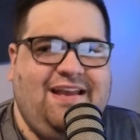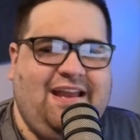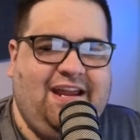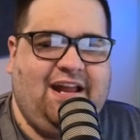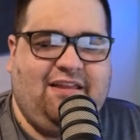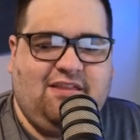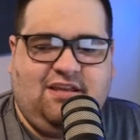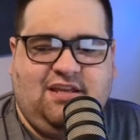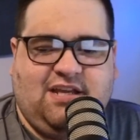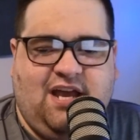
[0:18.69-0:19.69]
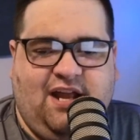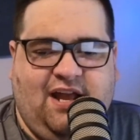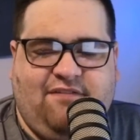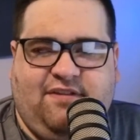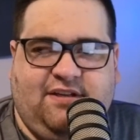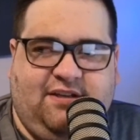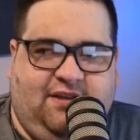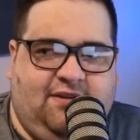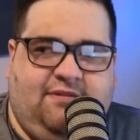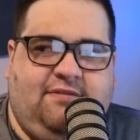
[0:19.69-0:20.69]
And I think you kind of have to
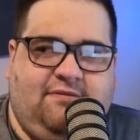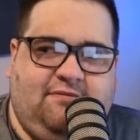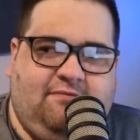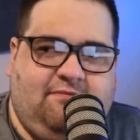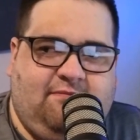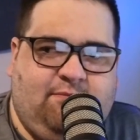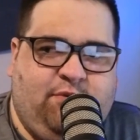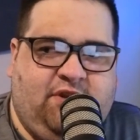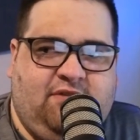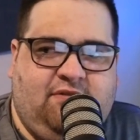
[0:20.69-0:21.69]
put